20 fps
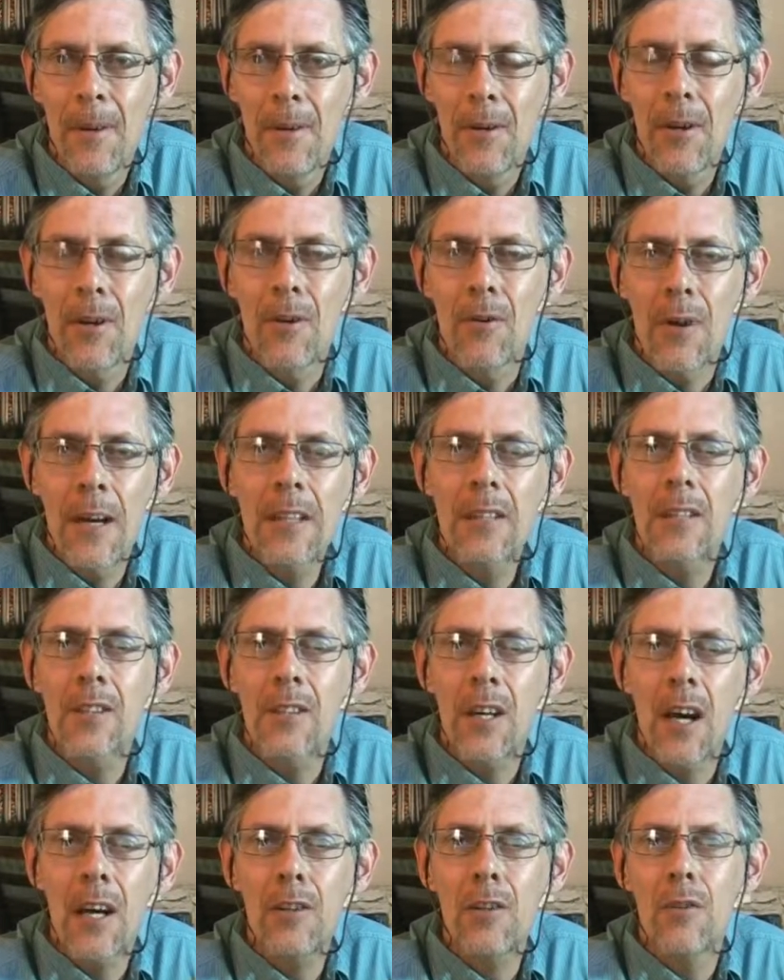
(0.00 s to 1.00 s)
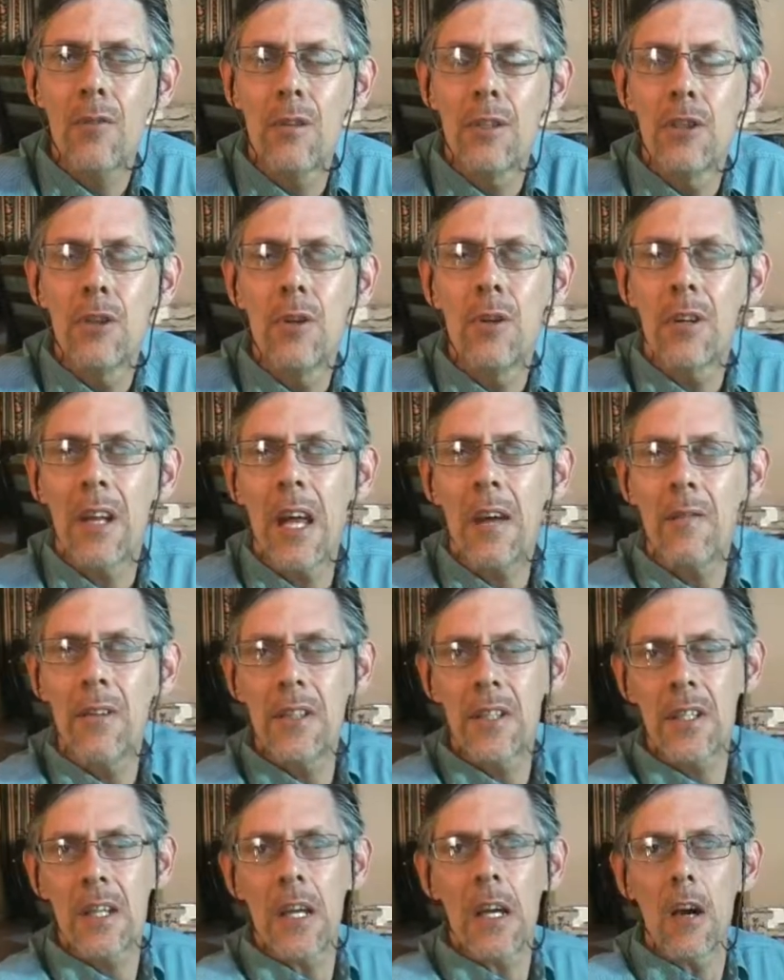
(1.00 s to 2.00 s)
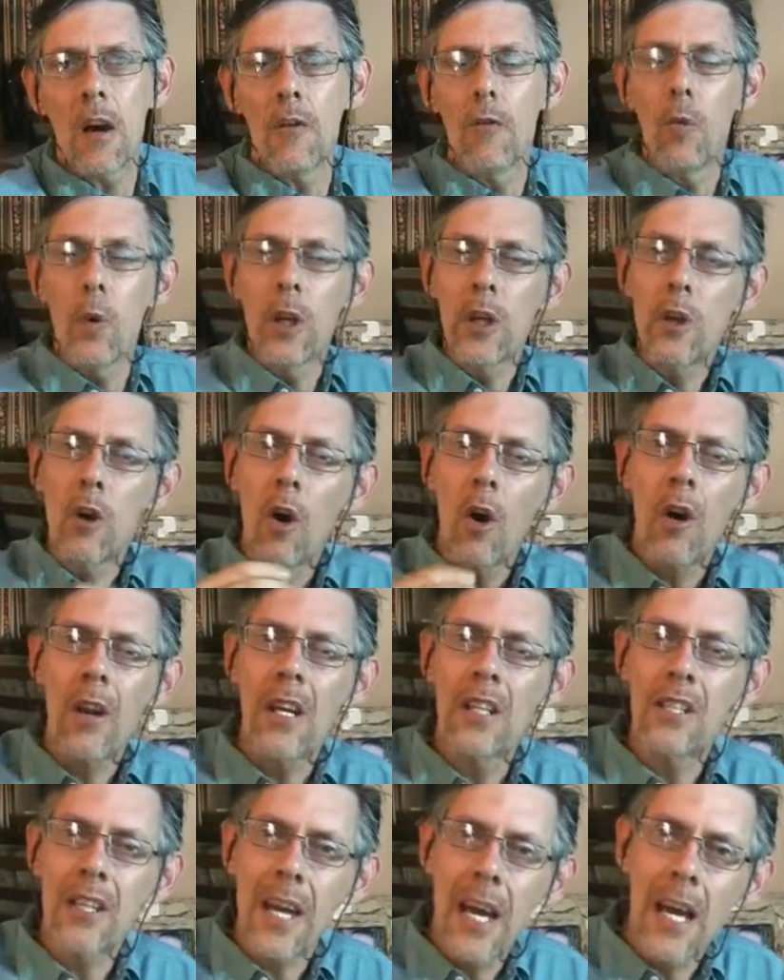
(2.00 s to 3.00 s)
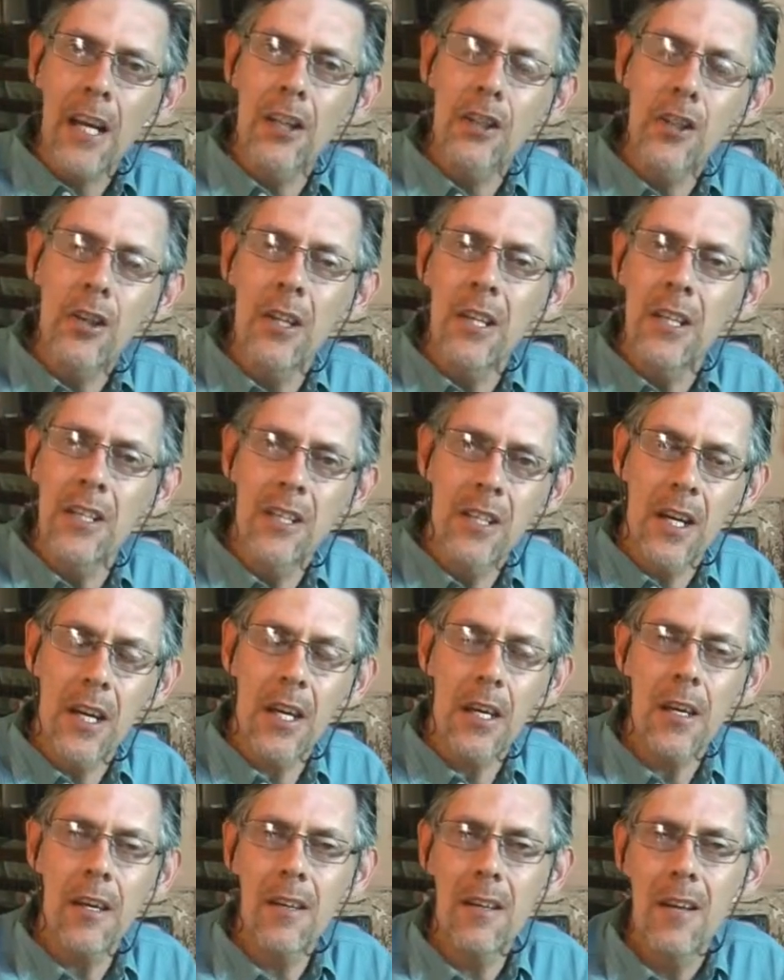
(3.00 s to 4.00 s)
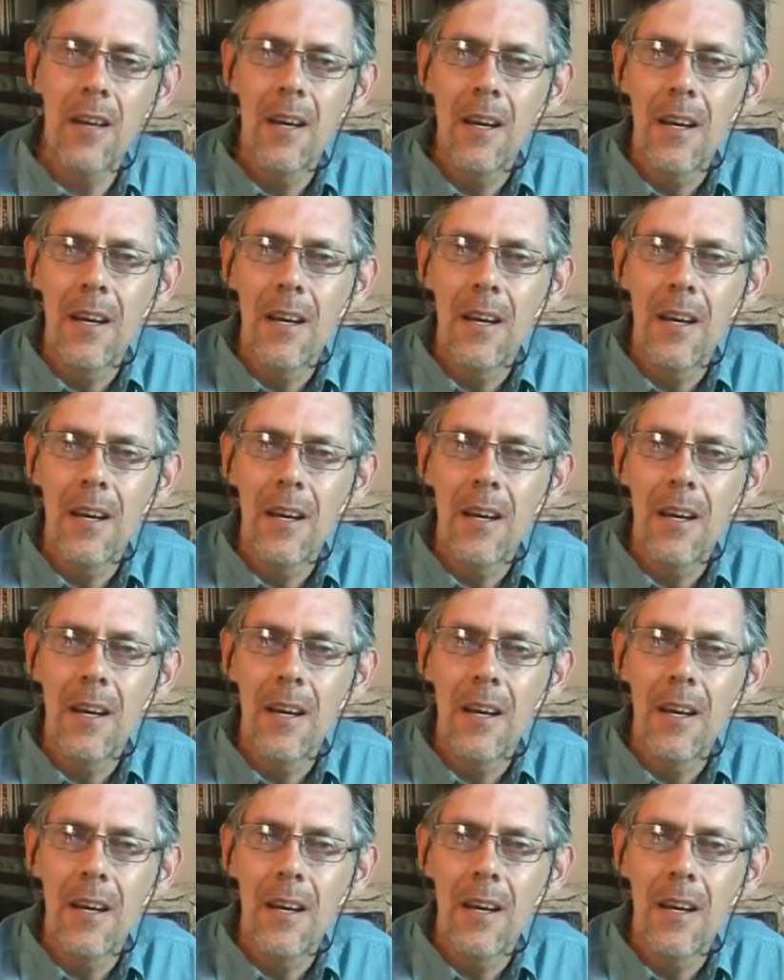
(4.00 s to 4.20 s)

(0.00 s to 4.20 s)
The greatest utterance you could ever see of what God is actually saying